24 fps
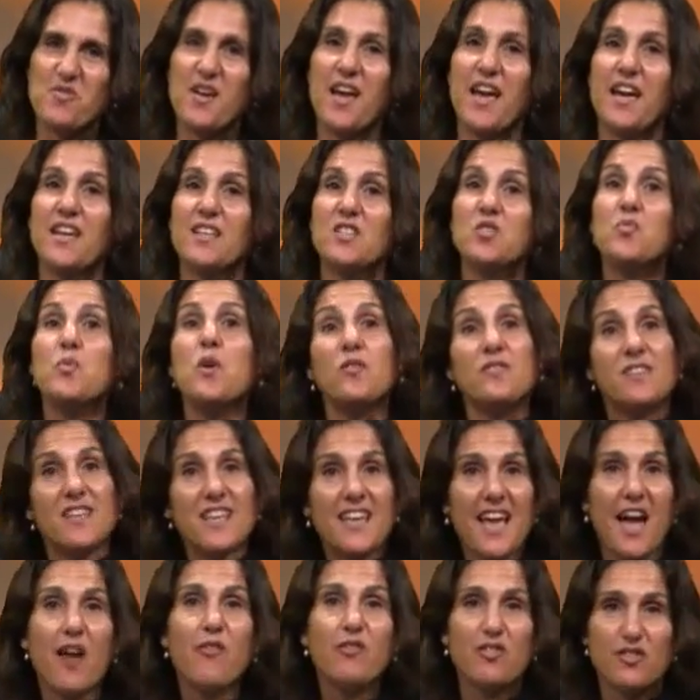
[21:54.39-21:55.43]
and we also
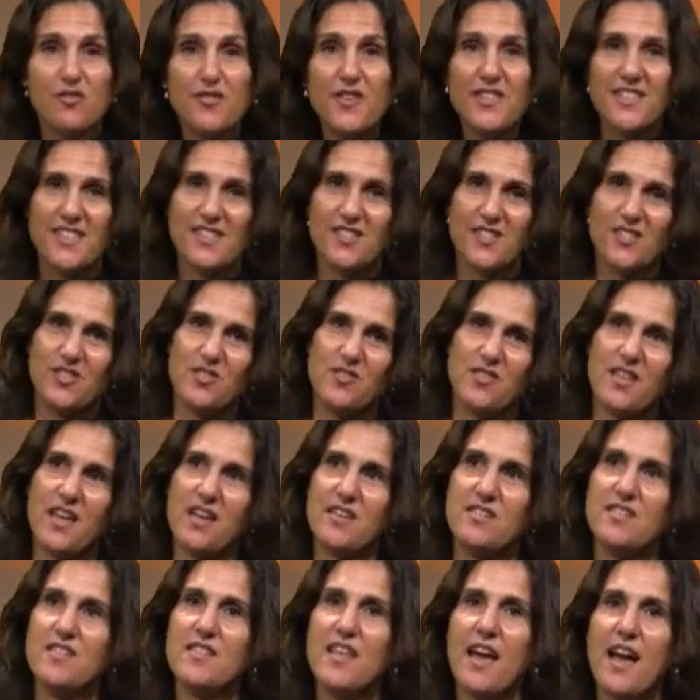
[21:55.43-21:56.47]
encourage visits to the
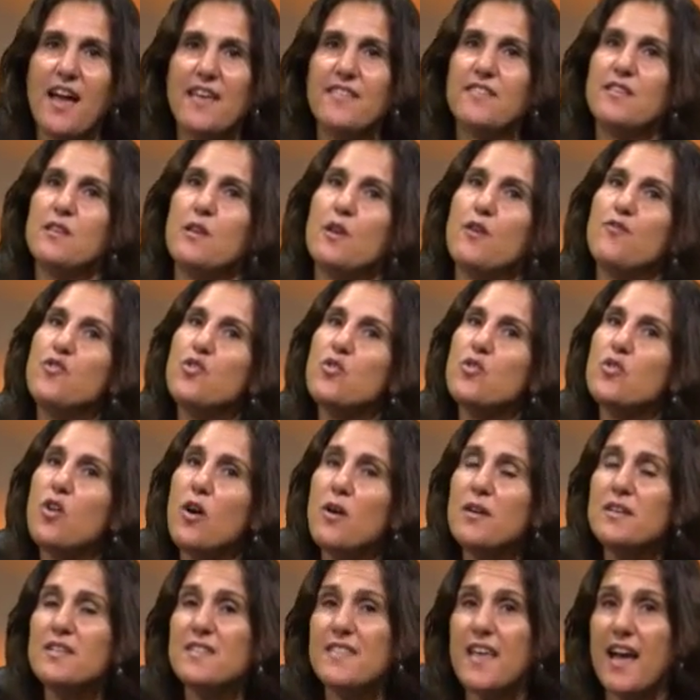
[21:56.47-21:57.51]
ICU, if you go
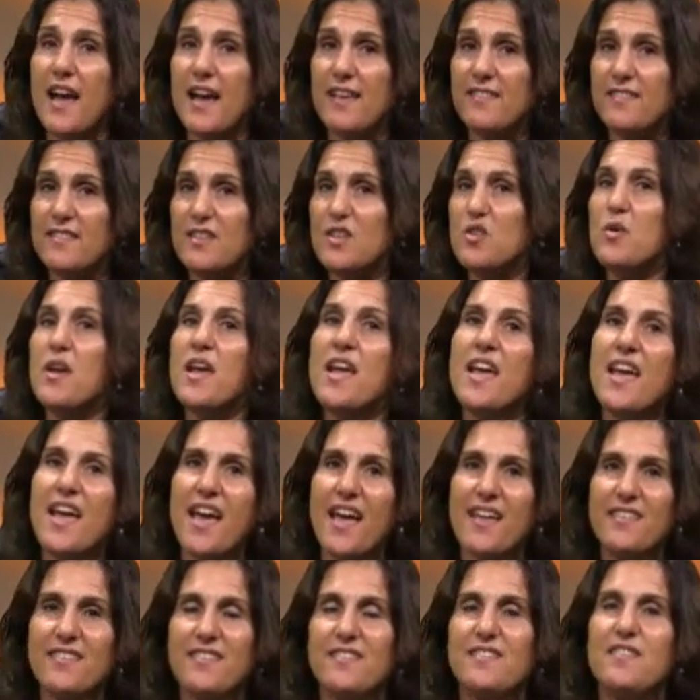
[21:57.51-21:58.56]
into the ICU
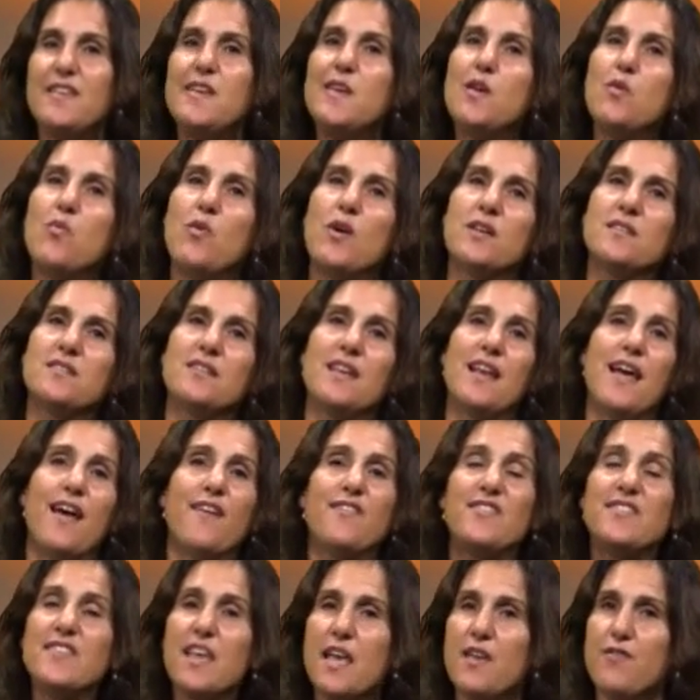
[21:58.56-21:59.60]
and see what
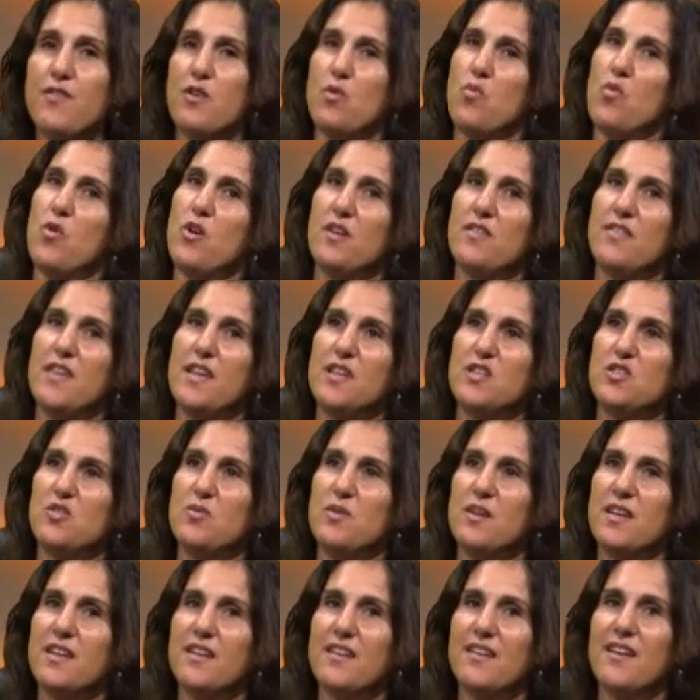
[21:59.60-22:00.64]
life-saving work they're
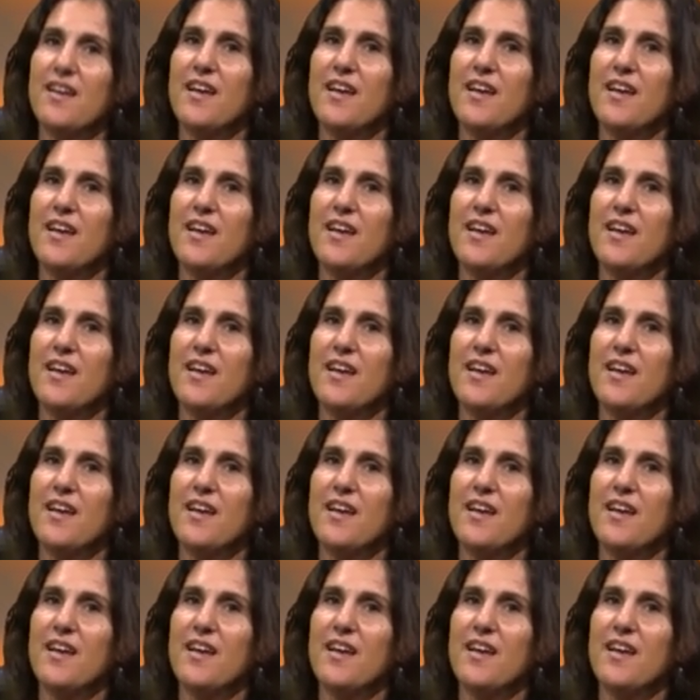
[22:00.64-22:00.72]
doing